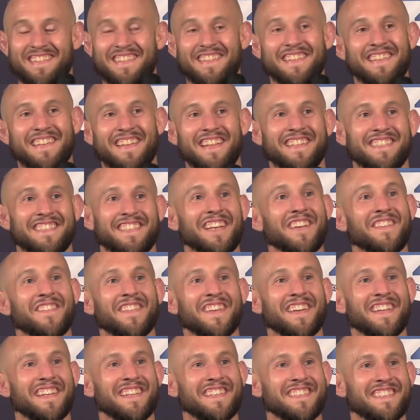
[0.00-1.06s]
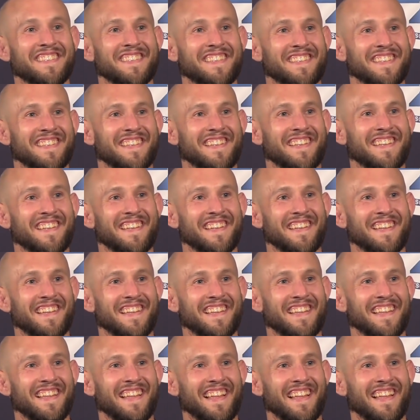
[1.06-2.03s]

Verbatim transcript: That's it, man. That's it. Okay.